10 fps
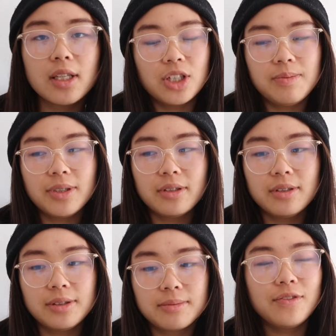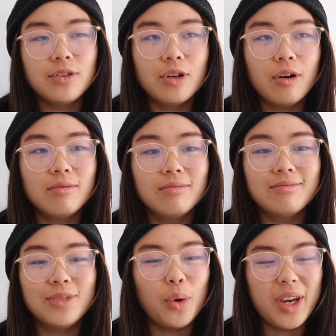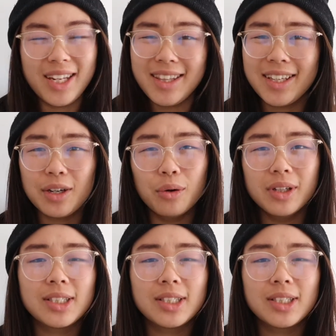just because if you don't know anything at all,